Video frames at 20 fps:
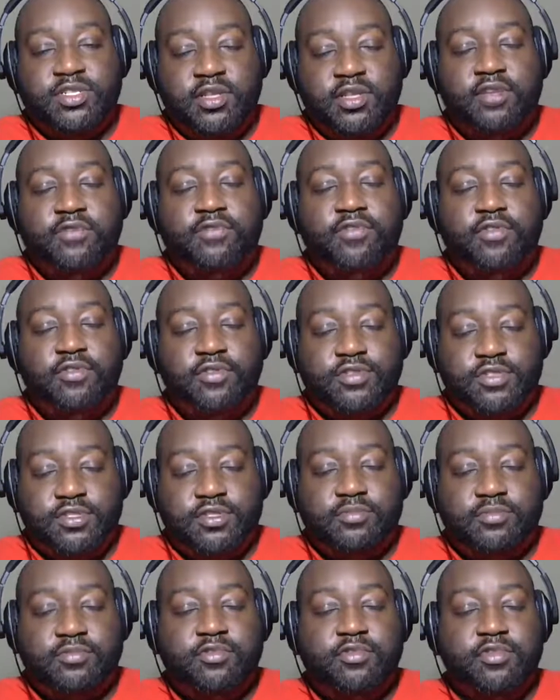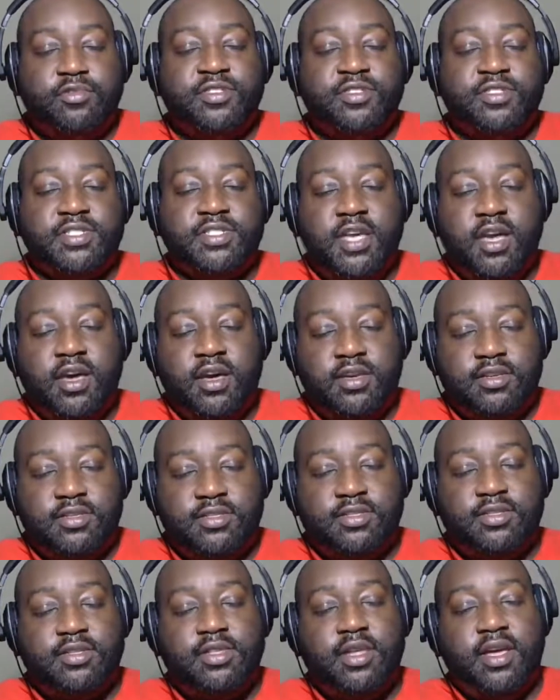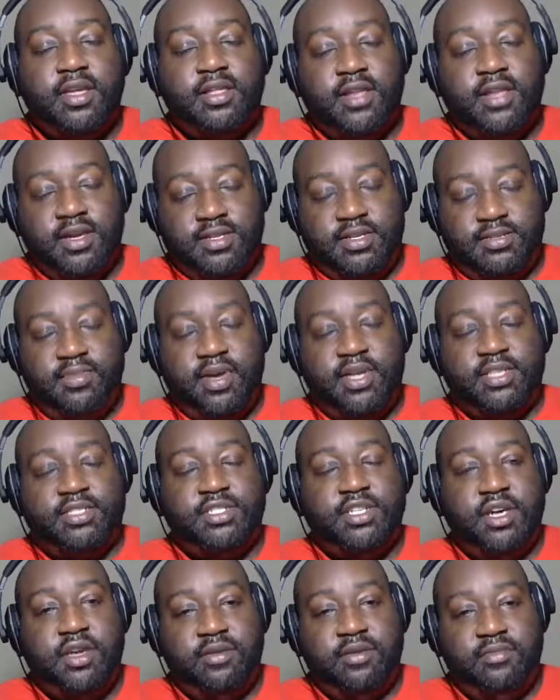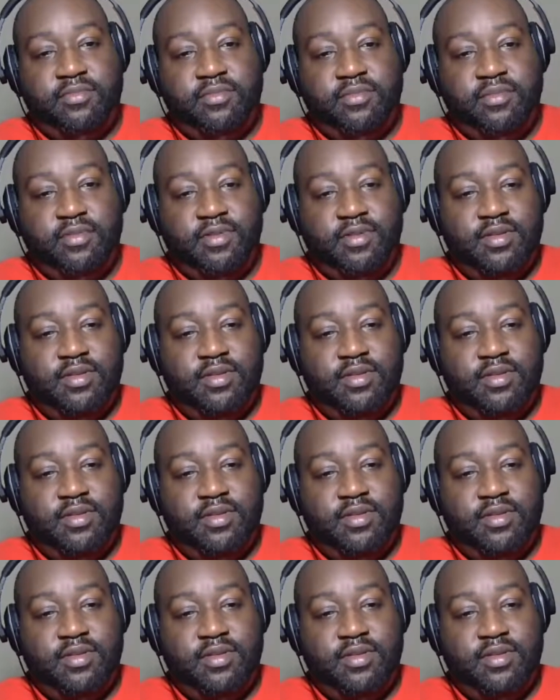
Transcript: looking forward to some Crimson Skies. Like that's my jam.